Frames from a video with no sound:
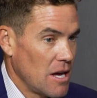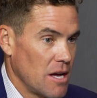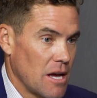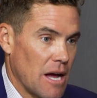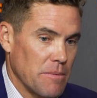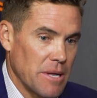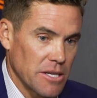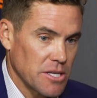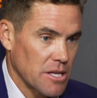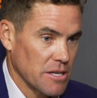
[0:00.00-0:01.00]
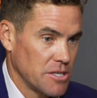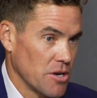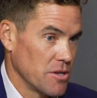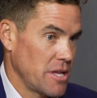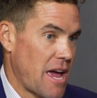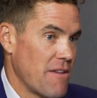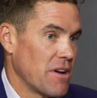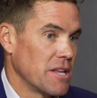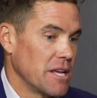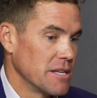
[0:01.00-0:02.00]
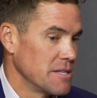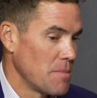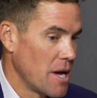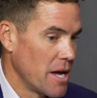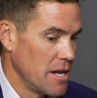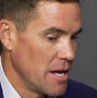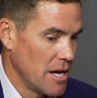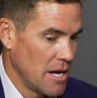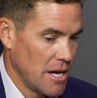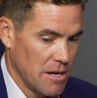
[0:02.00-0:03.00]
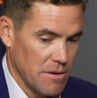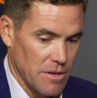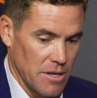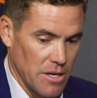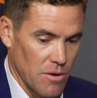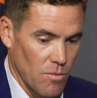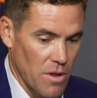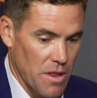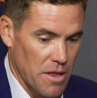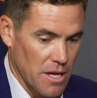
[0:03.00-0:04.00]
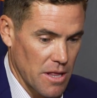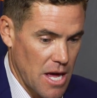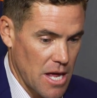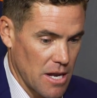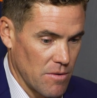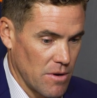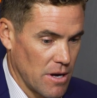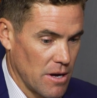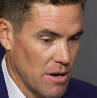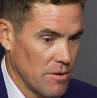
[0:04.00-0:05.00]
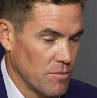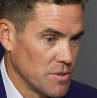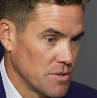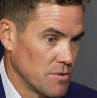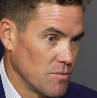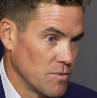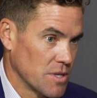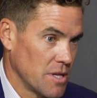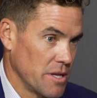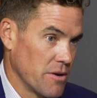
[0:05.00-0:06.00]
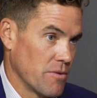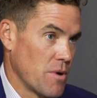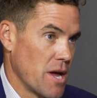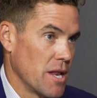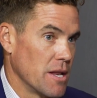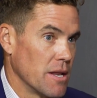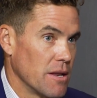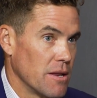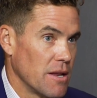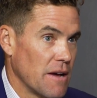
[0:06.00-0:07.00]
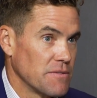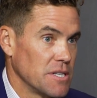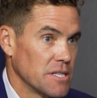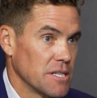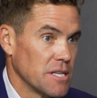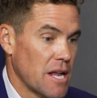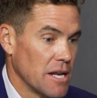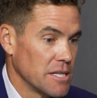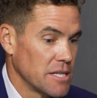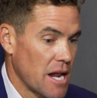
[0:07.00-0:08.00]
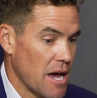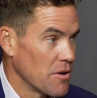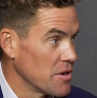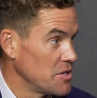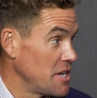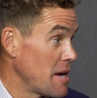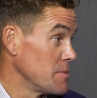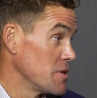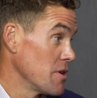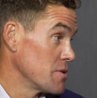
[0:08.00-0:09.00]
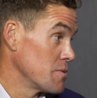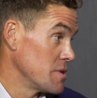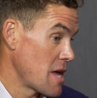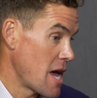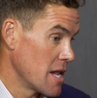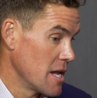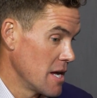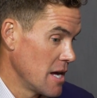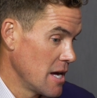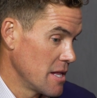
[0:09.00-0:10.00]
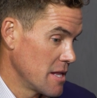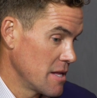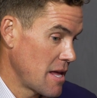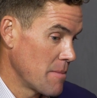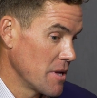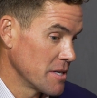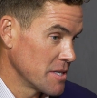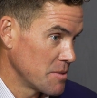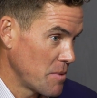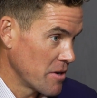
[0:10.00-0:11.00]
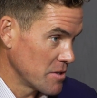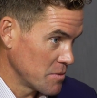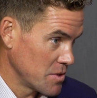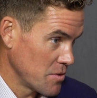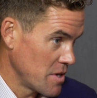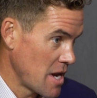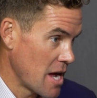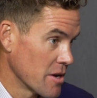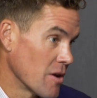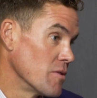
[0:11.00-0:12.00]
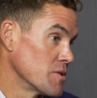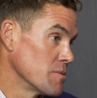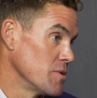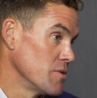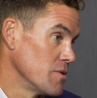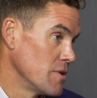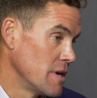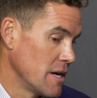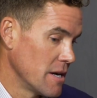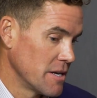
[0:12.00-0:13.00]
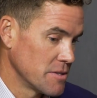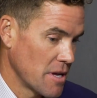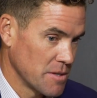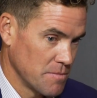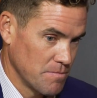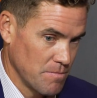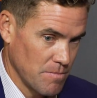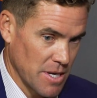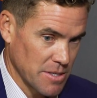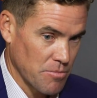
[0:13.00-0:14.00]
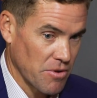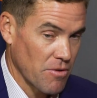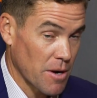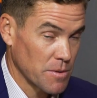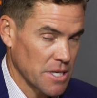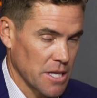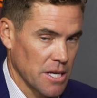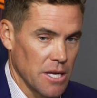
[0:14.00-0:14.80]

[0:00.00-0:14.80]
I mean, I certainly have ideas in mind. You know, one thing that was clear when FC Cincinnati set out on a GM search was that the MLS experience was sort of non-negotiable as a prerequisite.